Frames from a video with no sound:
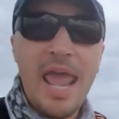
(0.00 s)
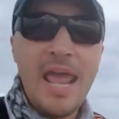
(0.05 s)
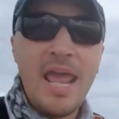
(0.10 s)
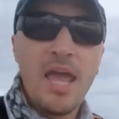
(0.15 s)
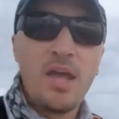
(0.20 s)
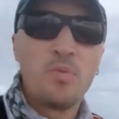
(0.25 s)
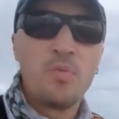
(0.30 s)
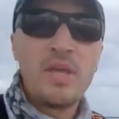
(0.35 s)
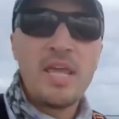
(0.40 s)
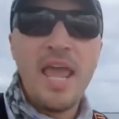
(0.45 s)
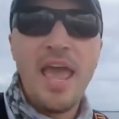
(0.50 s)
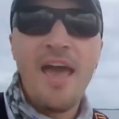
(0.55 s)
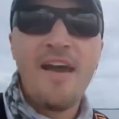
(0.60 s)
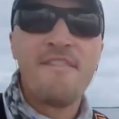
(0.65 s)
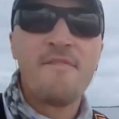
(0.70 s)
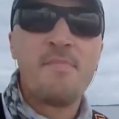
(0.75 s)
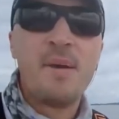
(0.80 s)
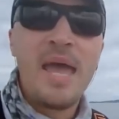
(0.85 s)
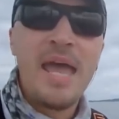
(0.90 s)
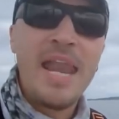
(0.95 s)
and we
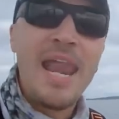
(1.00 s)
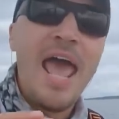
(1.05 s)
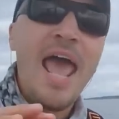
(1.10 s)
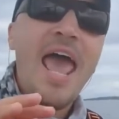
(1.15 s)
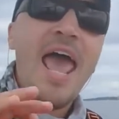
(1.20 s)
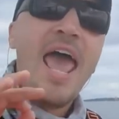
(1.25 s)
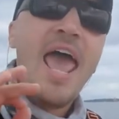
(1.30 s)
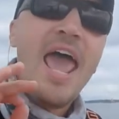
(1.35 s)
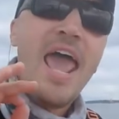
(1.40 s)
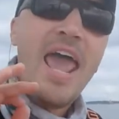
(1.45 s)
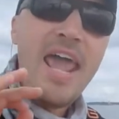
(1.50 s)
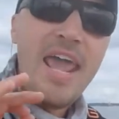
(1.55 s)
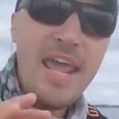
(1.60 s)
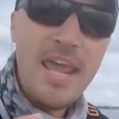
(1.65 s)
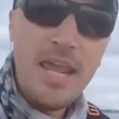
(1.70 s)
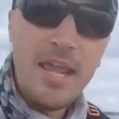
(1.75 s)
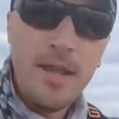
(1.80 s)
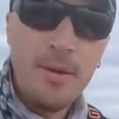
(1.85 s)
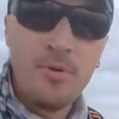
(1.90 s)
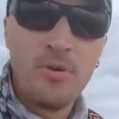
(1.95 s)
have been
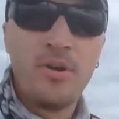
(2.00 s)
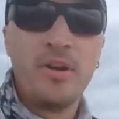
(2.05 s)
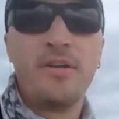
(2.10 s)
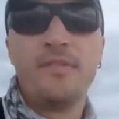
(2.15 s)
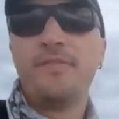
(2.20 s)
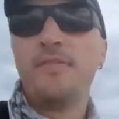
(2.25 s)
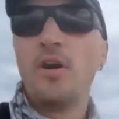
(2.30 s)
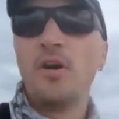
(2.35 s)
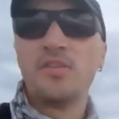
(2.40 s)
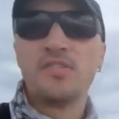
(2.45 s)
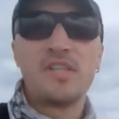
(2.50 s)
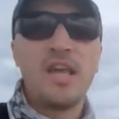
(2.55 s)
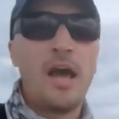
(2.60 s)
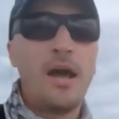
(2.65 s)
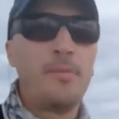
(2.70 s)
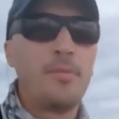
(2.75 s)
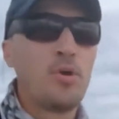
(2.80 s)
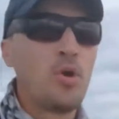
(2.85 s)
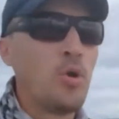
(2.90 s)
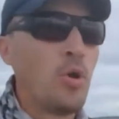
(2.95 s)
hammering the false
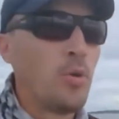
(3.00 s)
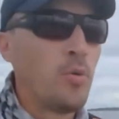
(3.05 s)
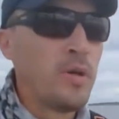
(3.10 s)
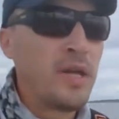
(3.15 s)
albacore.